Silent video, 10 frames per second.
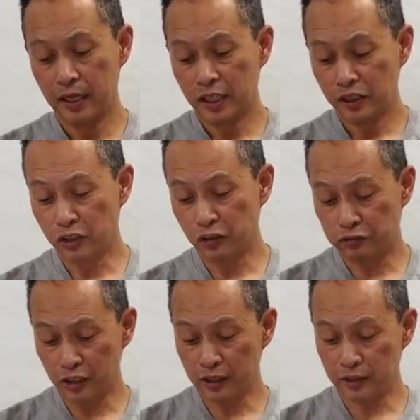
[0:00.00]
So the
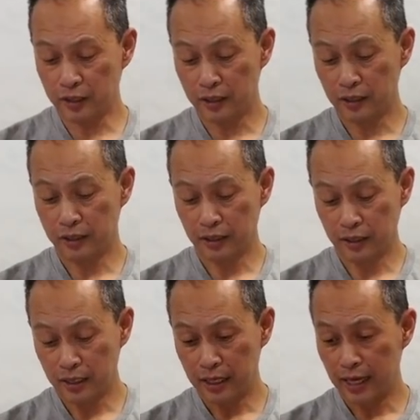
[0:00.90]
front
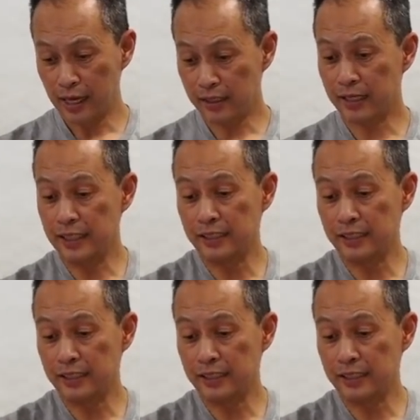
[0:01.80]
has a nice